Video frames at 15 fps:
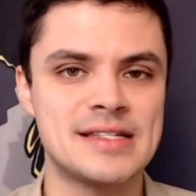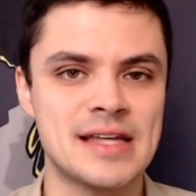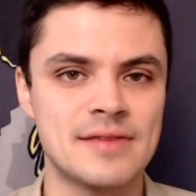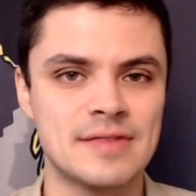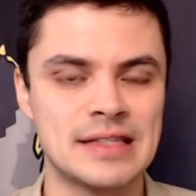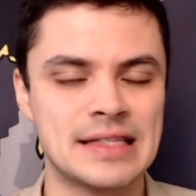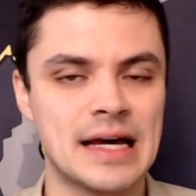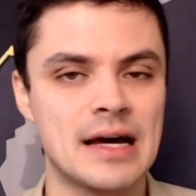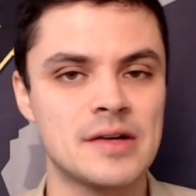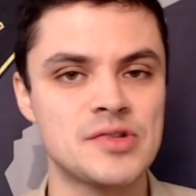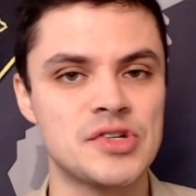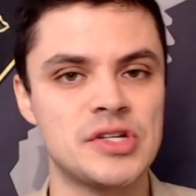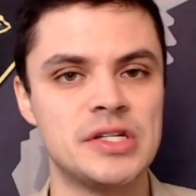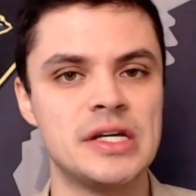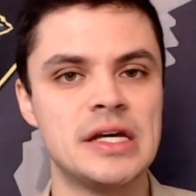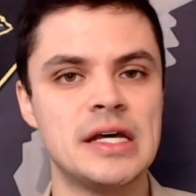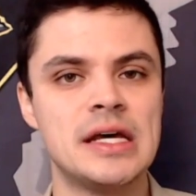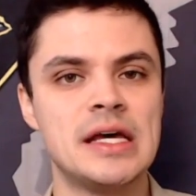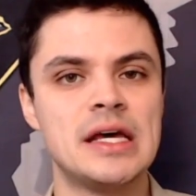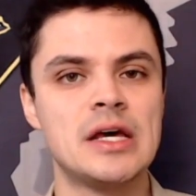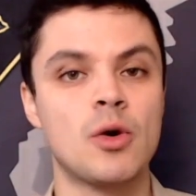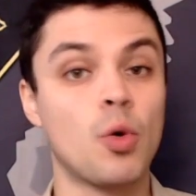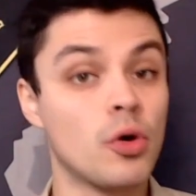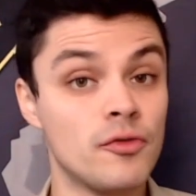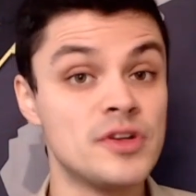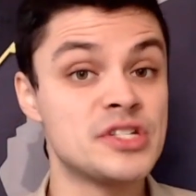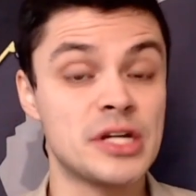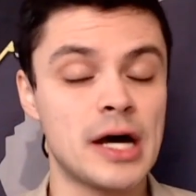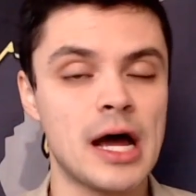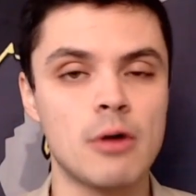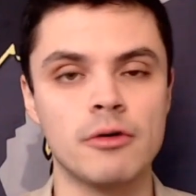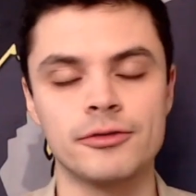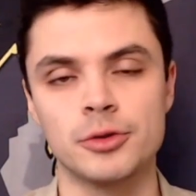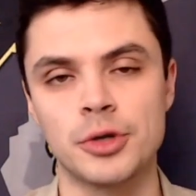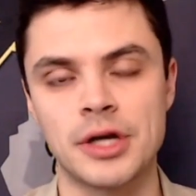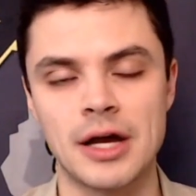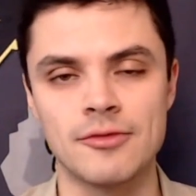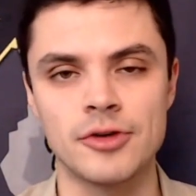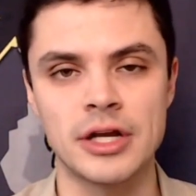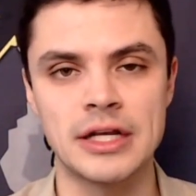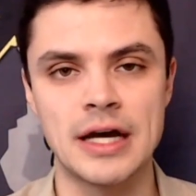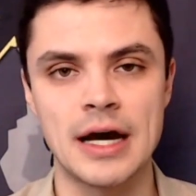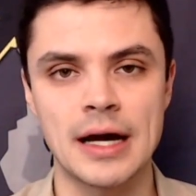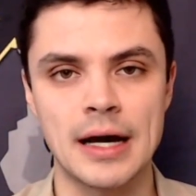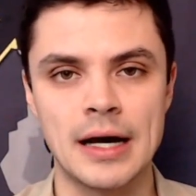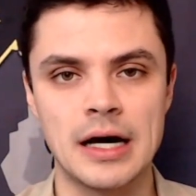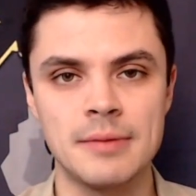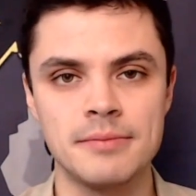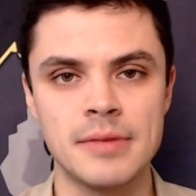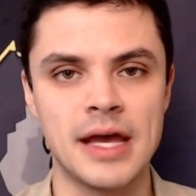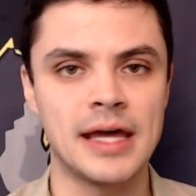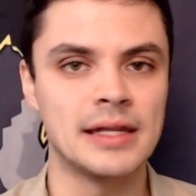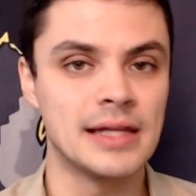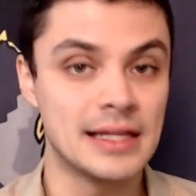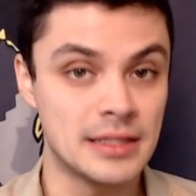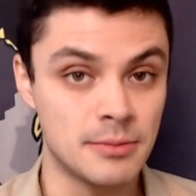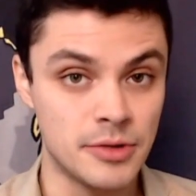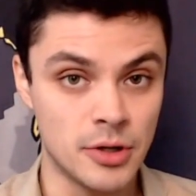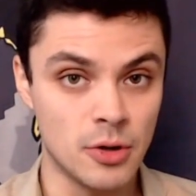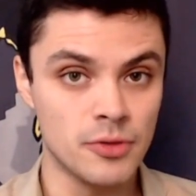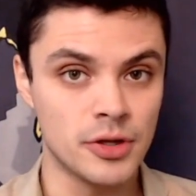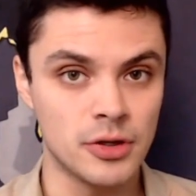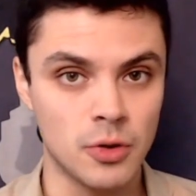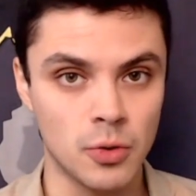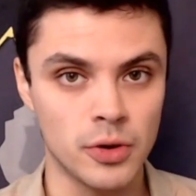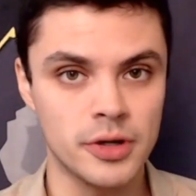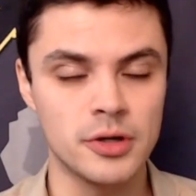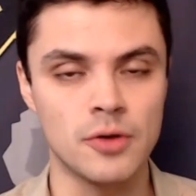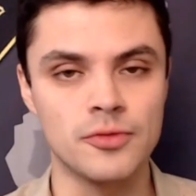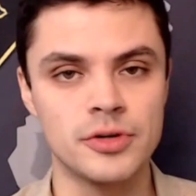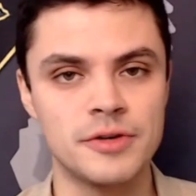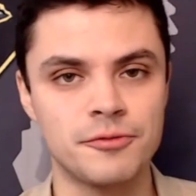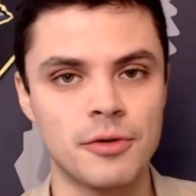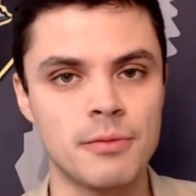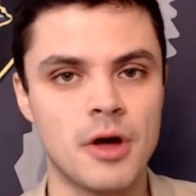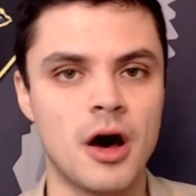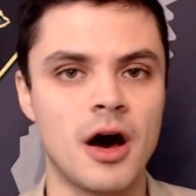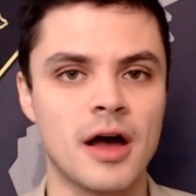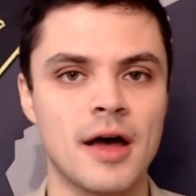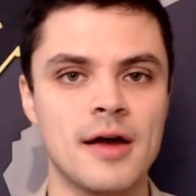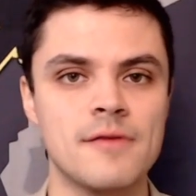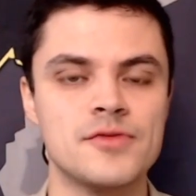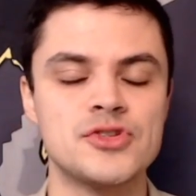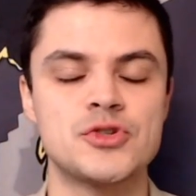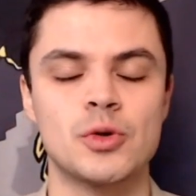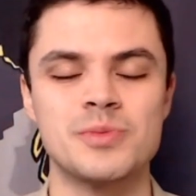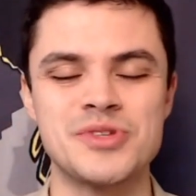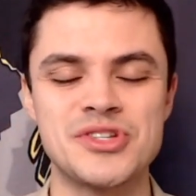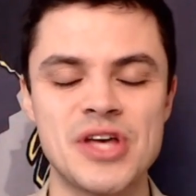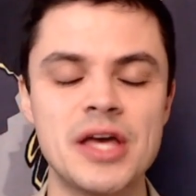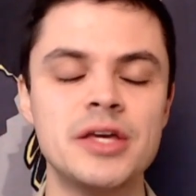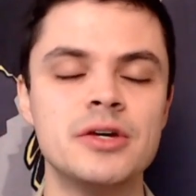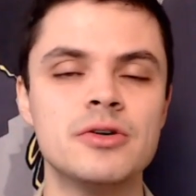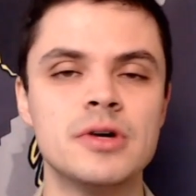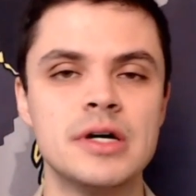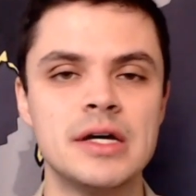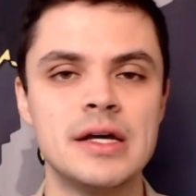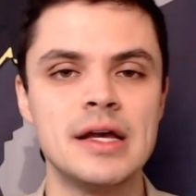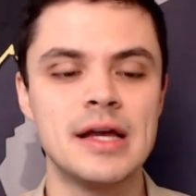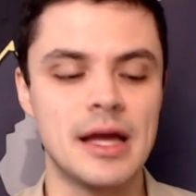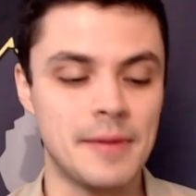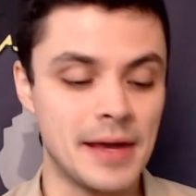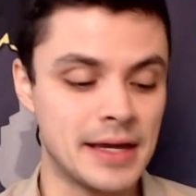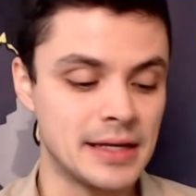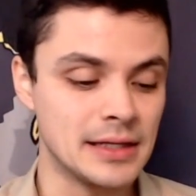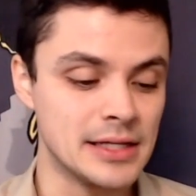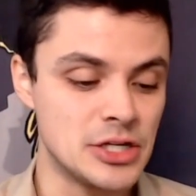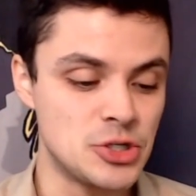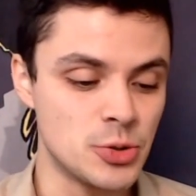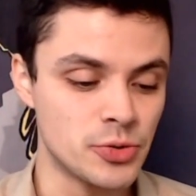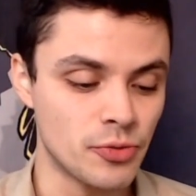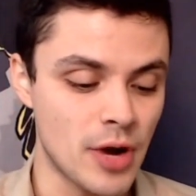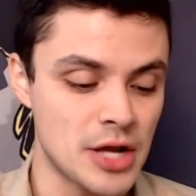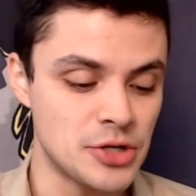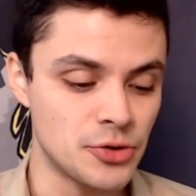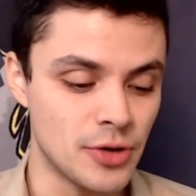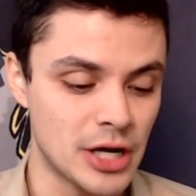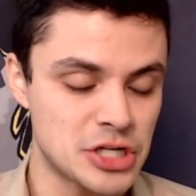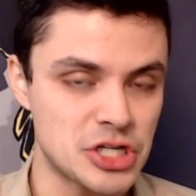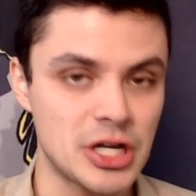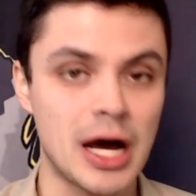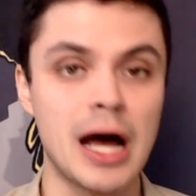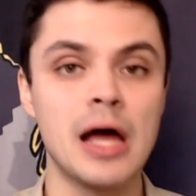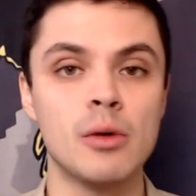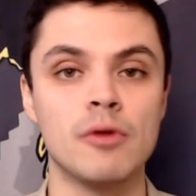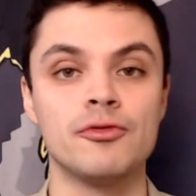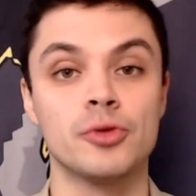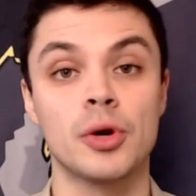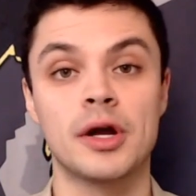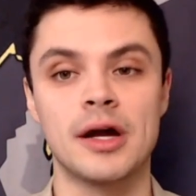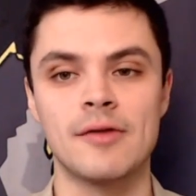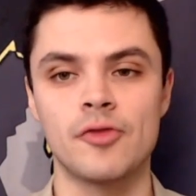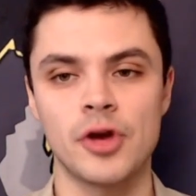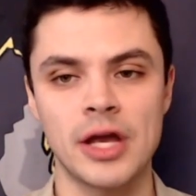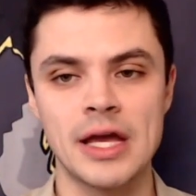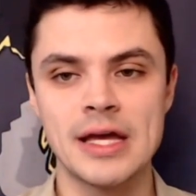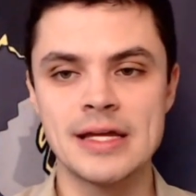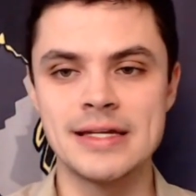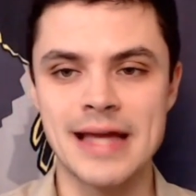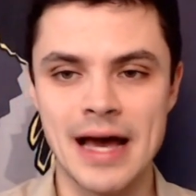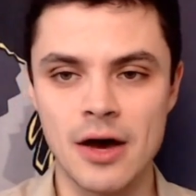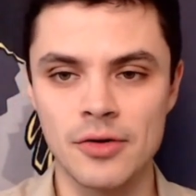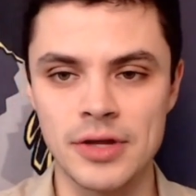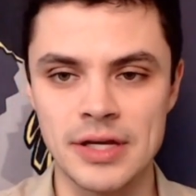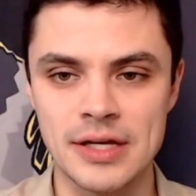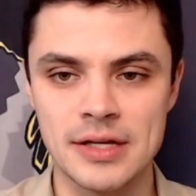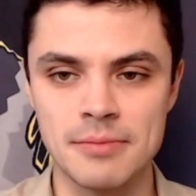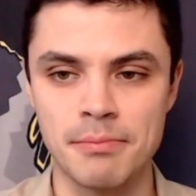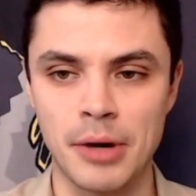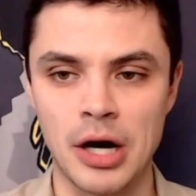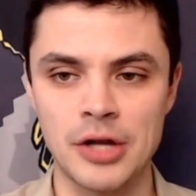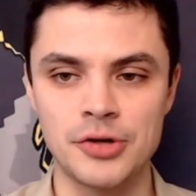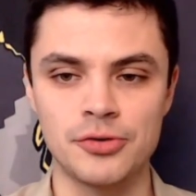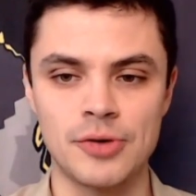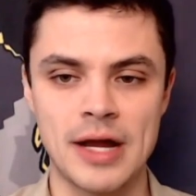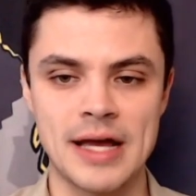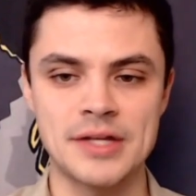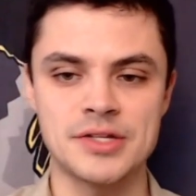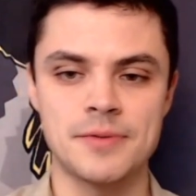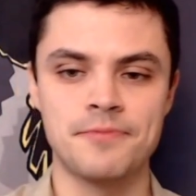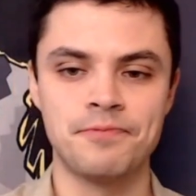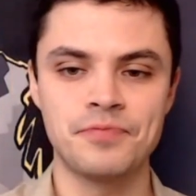7000 or visit iowafloorcovering.com and let them know that Corey over at From the Hawkeye of the Storm sent you and they can lead you in the right direction. Iowa Floor Covering down in Bondurant.